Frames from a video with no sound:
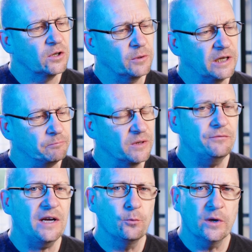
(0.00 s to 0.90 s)
Well,
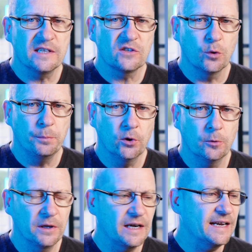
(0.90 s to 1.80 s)
if I went into a
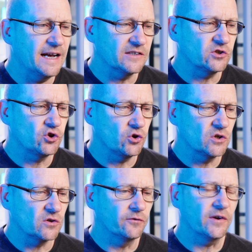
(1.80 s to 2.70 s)
pub and I had a
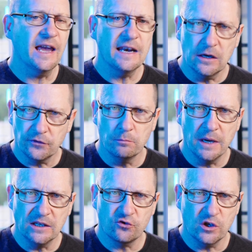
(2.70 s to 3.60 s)
choice of any of the
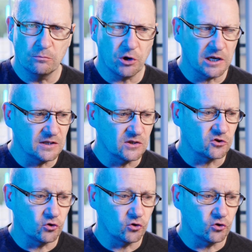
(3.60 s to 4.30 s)
mainstream brands